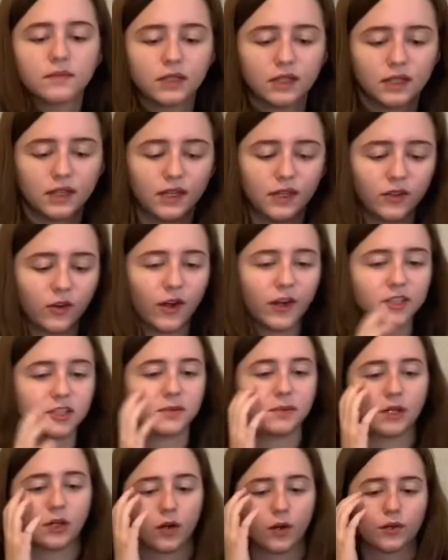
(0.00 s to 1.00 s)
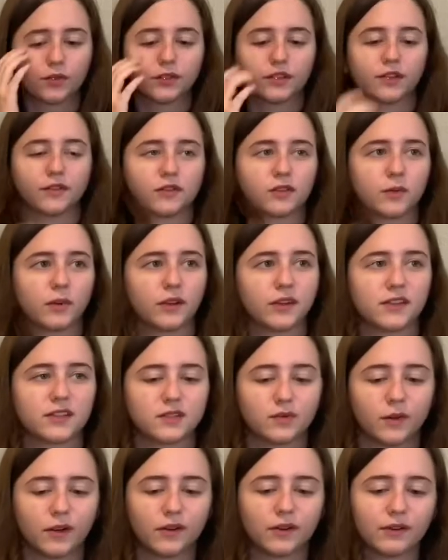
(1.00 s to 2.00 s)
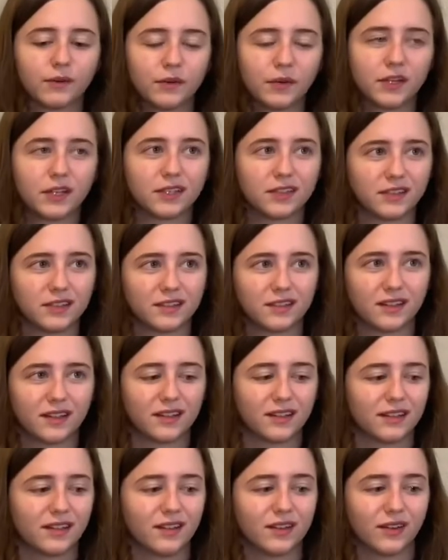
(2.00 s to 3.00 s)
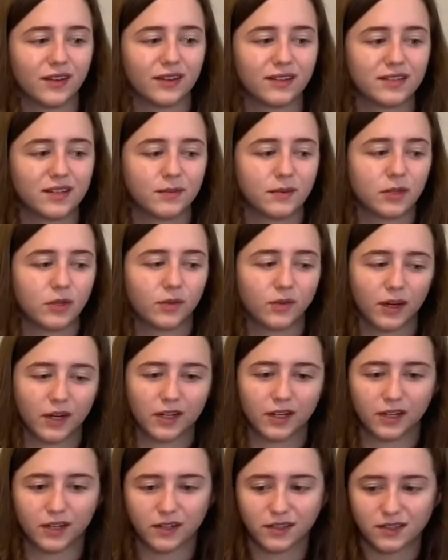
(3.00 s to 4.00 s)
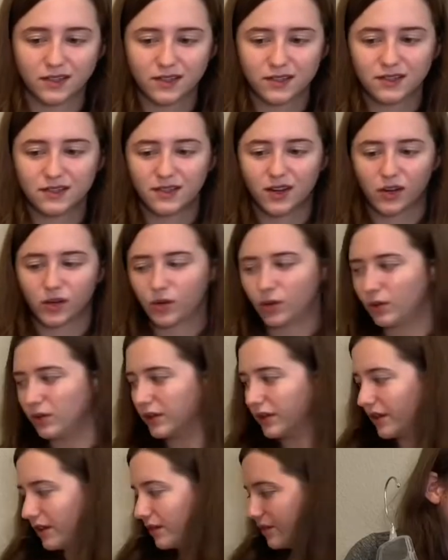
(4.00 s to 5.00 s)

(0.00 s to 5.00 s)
It'll actually be cold enough to wear this sweater in the winter, because like a lot of time I don't wear it here because it's not cold enough.